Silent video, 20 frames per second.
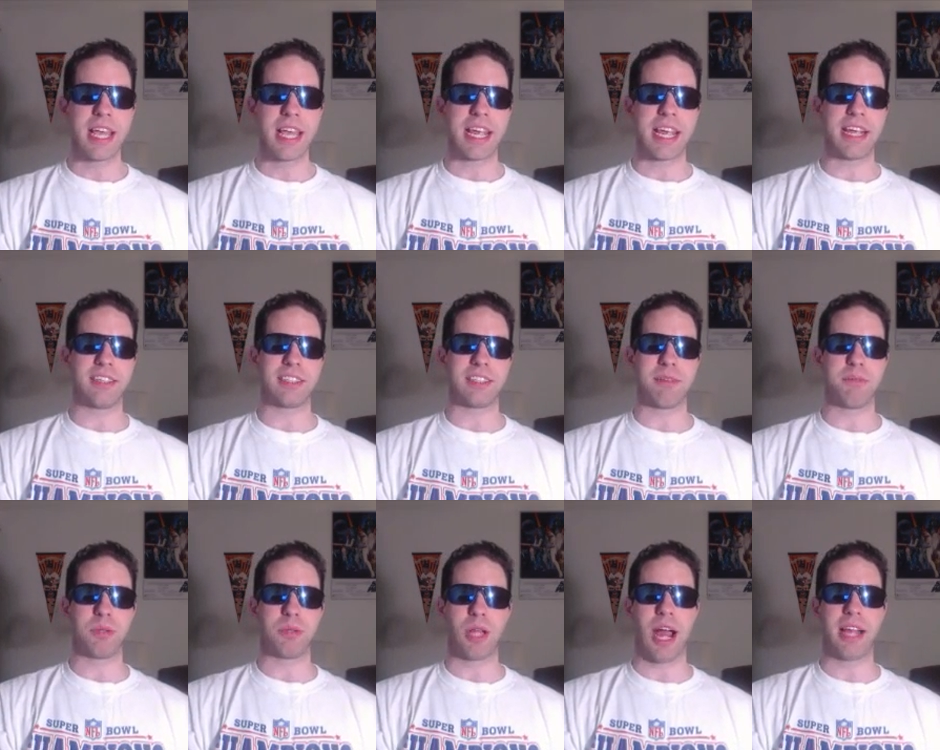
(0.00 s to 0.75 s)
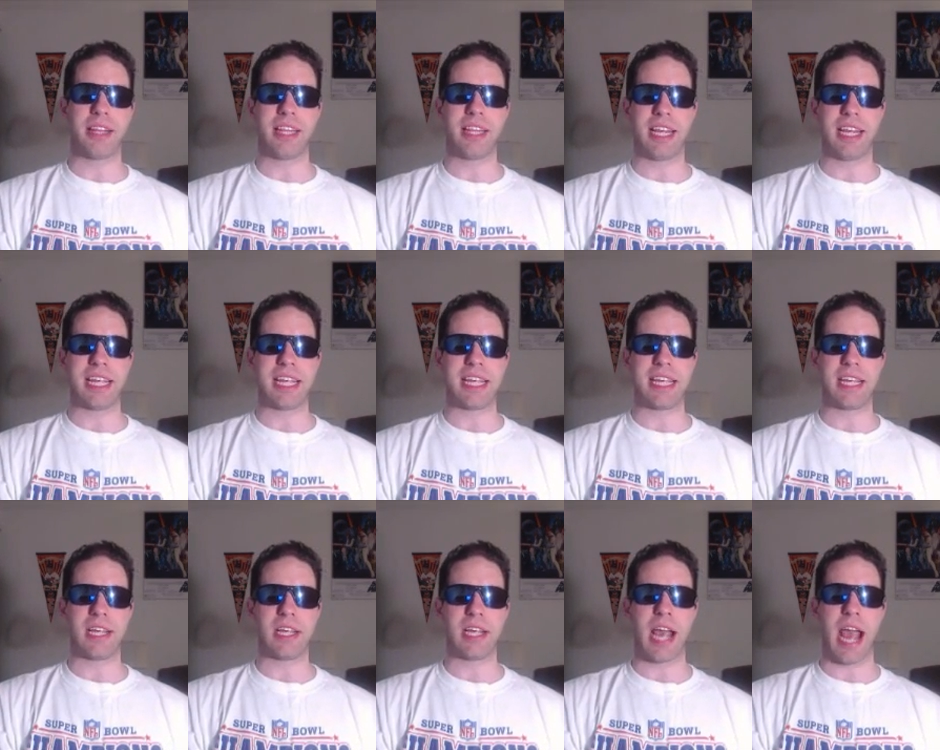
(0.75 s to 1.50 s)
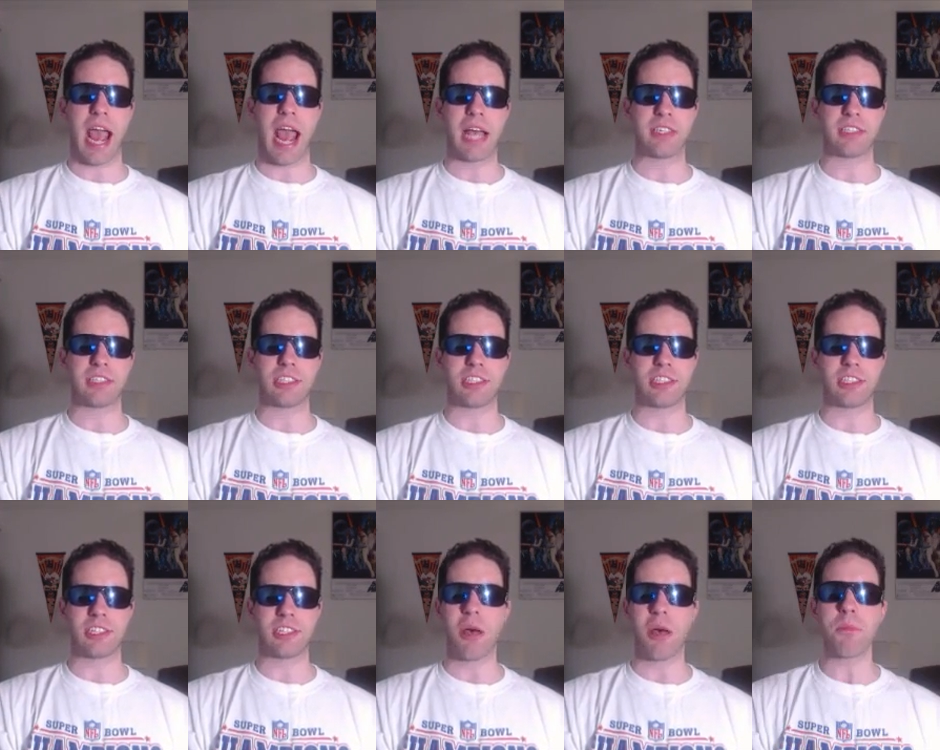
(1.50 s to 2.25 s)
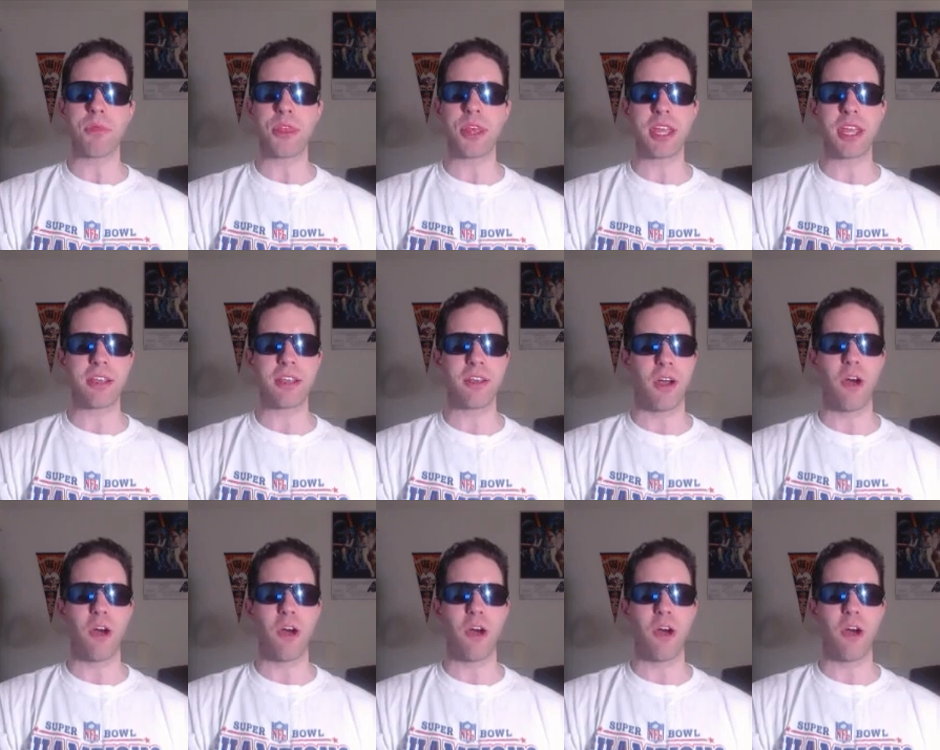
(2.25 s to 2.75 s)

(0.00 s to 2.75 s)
He has implied that he has something